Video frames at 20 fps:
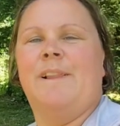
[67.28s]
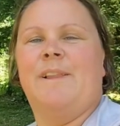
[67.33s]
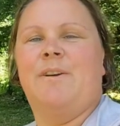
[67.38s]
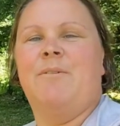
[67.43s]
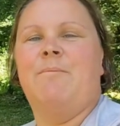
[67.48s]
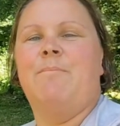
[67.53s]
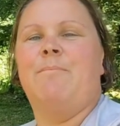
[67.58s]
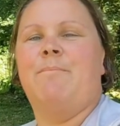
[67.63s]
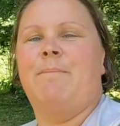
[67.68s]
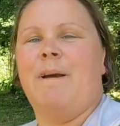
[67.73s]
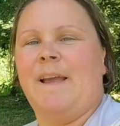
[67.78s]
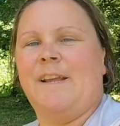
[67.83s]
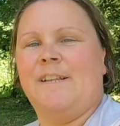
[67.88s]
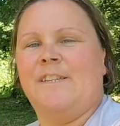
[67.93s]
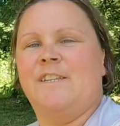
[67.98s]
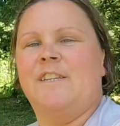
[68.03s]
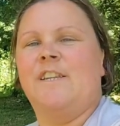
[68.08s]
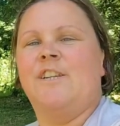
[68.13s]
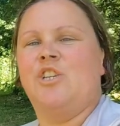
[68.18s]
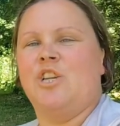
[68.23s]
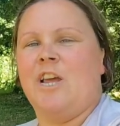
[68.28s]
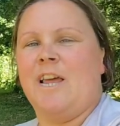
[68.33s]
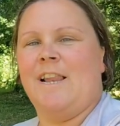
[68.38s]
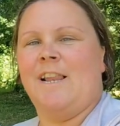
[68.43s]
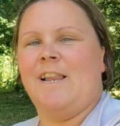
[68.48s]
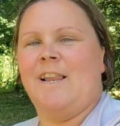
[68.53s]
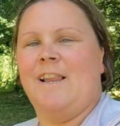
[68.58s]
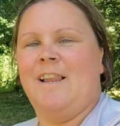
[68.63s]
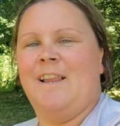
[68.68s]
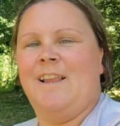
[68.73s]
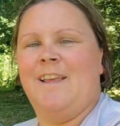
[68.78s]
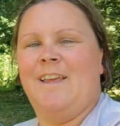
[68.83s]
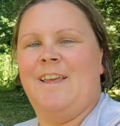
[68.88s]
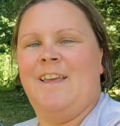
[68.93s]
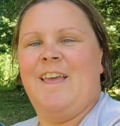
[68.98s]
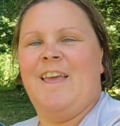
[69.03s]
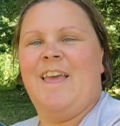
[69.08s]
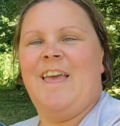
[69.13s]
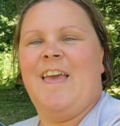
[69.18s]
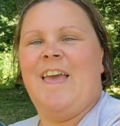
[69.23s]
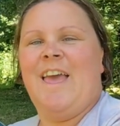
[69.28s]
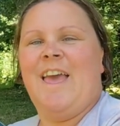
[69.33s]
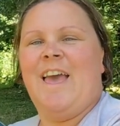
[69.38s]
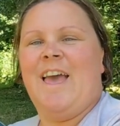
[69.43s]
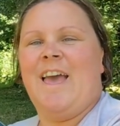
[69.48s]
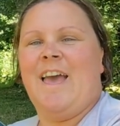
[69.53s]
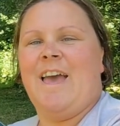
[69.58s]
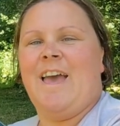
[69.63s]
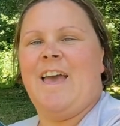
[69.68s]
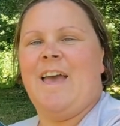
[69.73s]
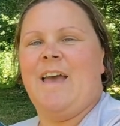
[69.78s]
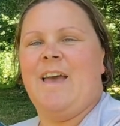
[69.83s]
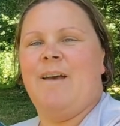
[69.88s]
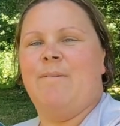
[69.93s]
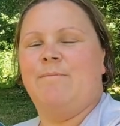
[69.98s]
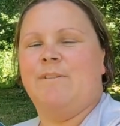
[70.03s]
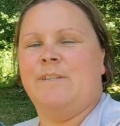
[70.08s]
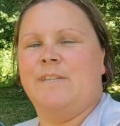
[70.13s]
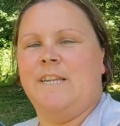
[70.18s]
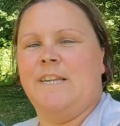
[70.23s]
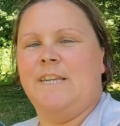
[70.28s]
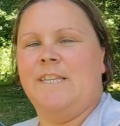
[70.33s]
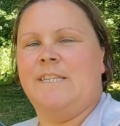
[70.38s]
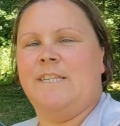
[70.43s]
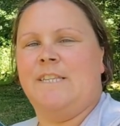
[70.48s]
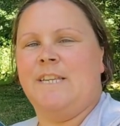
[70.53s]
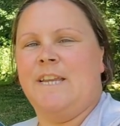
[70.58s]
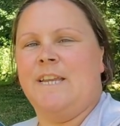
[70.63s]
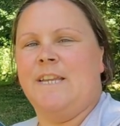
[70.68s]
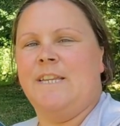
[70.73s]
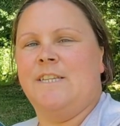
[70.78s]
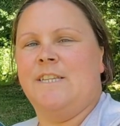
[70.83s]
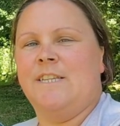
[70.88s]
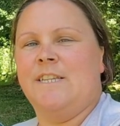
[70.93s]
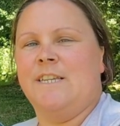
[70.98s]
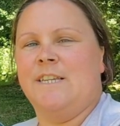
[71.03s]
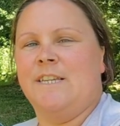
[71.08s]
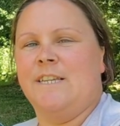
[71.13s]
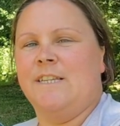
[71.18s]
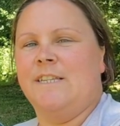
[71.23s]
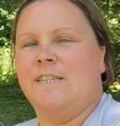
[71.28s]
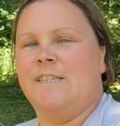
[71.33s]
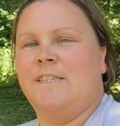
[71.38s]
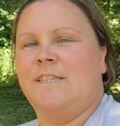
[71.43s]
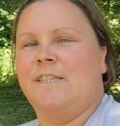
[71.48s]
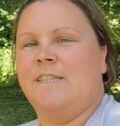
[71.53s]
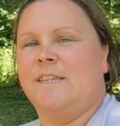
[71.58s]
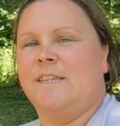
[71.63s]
welcome back to the channel um, today's date is